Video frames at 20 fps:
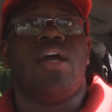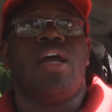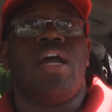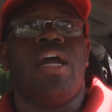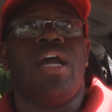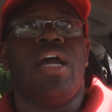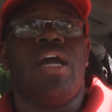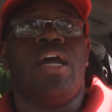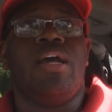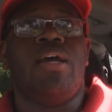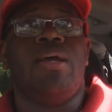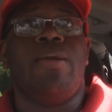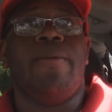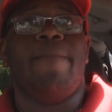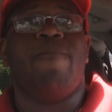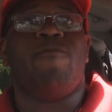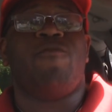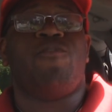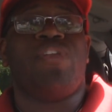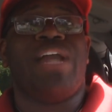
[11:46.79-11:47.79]

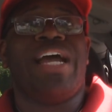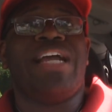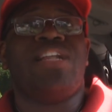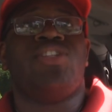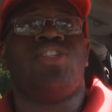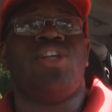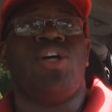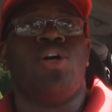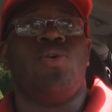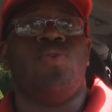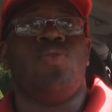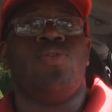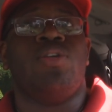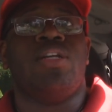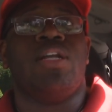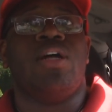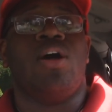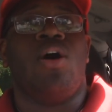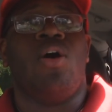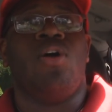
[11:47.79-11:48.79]
And Flat
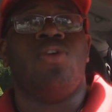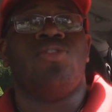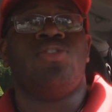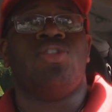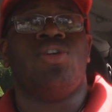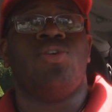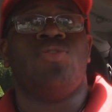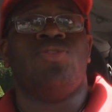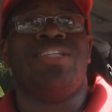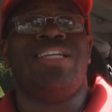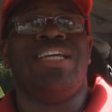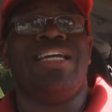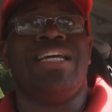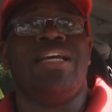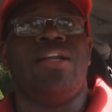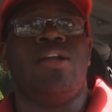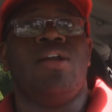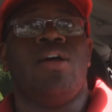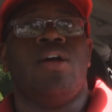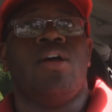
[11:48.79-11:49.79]
Zone also
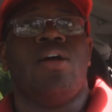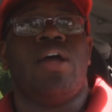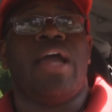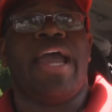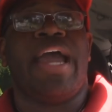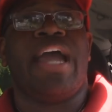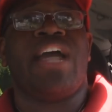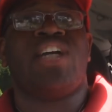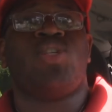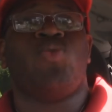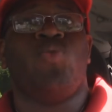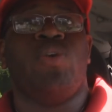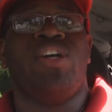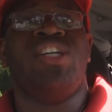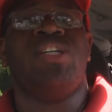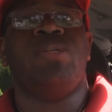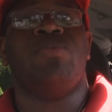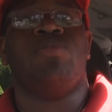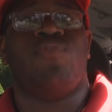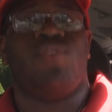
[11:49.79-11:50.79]
did Ash
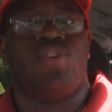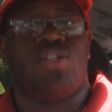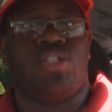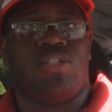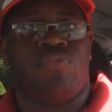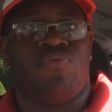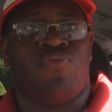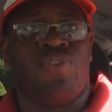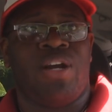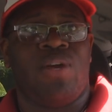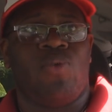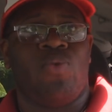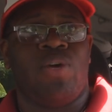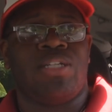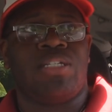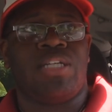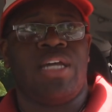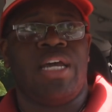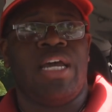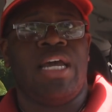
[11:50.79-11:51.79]
Williams versus Frank
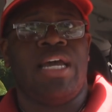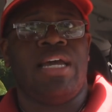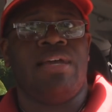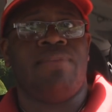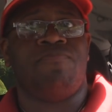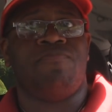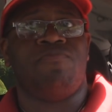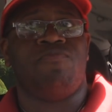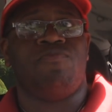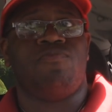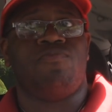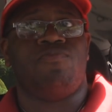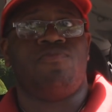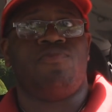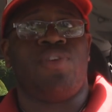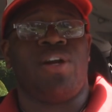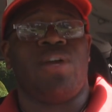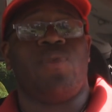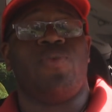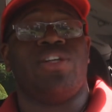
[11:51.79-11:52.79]
West, and
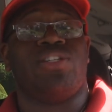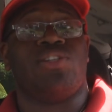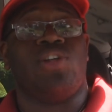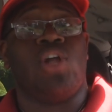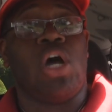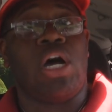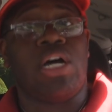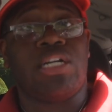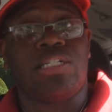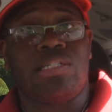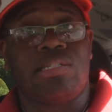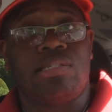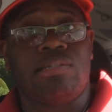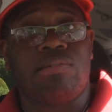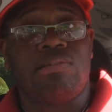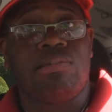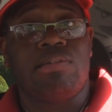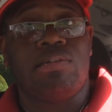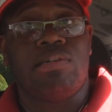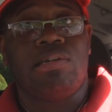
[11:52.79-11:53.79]
Frank West lost.
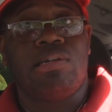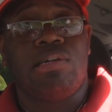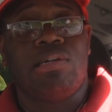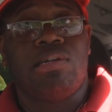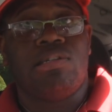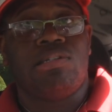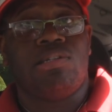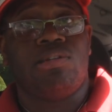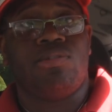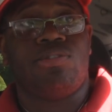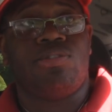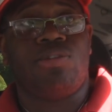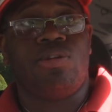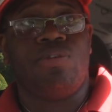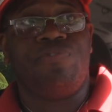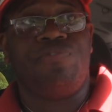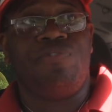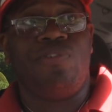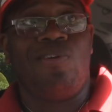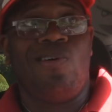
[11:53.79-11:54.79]

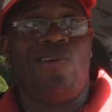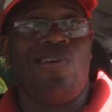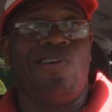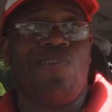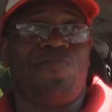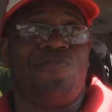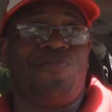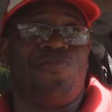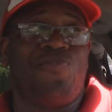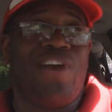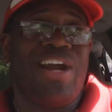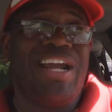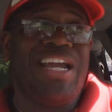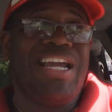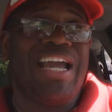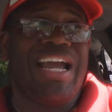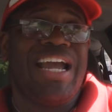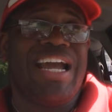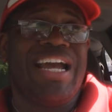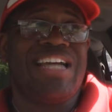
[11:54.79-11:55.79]
So far, Frank
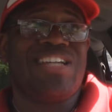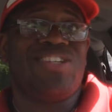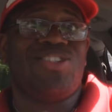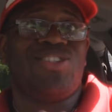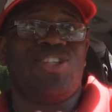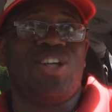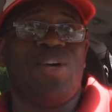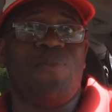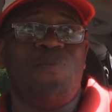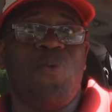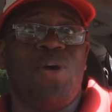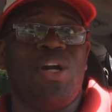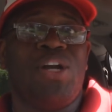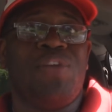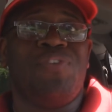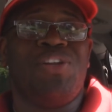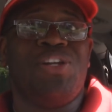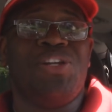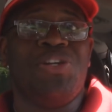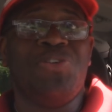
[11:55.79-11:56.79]
has somewhat
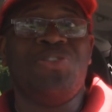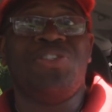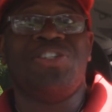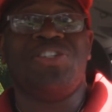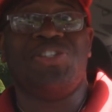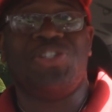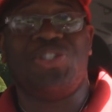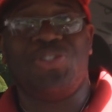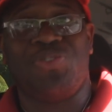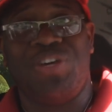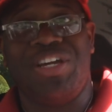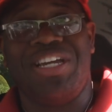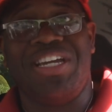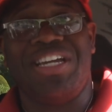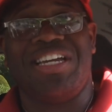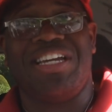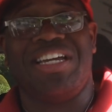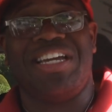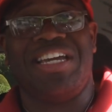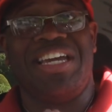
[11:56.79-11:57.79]
of a losing
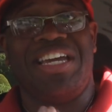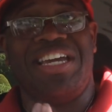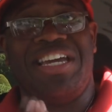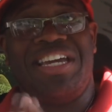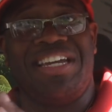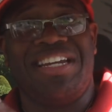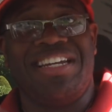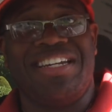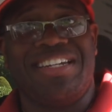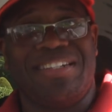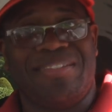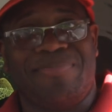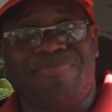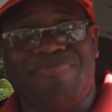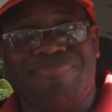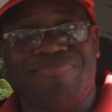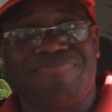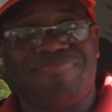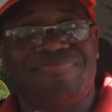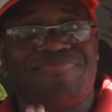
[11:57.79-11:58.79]
streak in
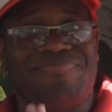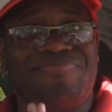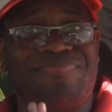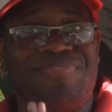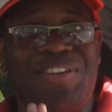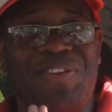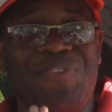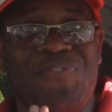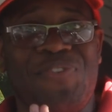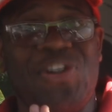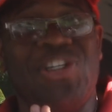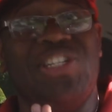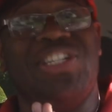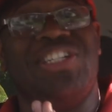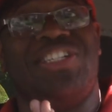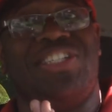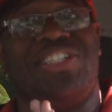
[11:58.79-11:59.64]
Versus